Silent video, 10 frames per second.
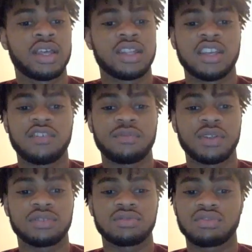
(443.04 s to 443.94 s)
there have
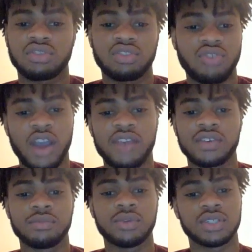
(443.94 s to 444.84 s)
been
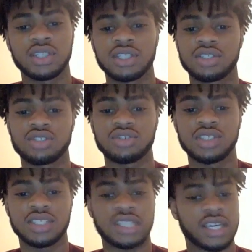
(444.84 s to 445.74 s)
thriving modern
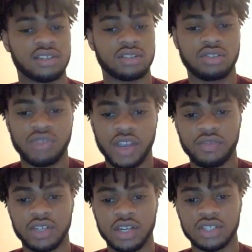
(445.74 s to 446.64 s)
industries and great
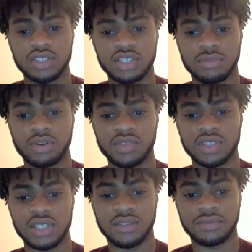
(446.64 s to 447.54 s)
reductions in
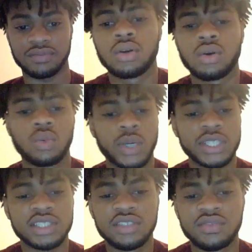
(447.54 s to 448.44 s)
poverty.
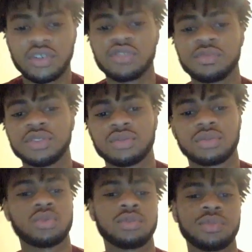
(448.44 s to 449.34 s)
Western involvement
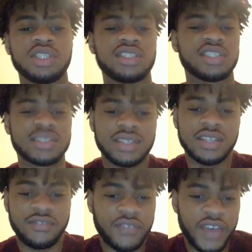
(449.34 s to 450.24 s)
would be just to
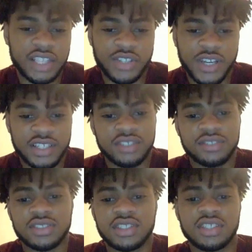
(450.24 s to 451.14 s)
give fair trade
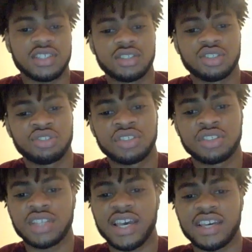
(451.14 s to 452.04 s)
deals to these
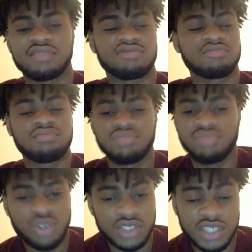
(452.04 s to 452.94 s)
countries and
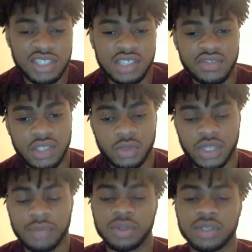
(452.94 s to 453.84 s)
not to intervene with
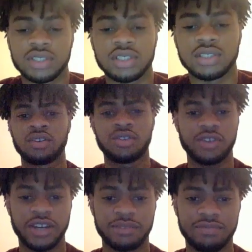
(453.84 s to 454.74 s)
their policy.
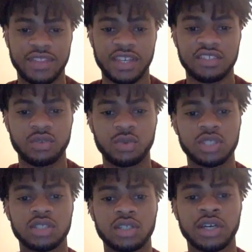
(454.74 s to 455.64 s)
Right, thanks for
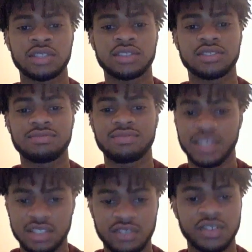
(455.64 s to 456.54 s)
watching, guys.
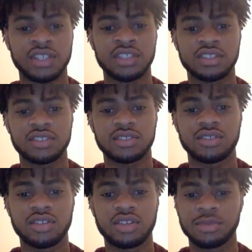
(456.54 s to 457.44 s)
That's the verdict.
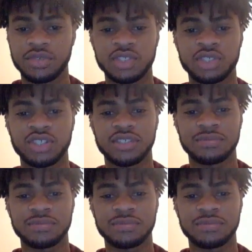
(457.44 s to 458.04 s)
Hope you've enjoyed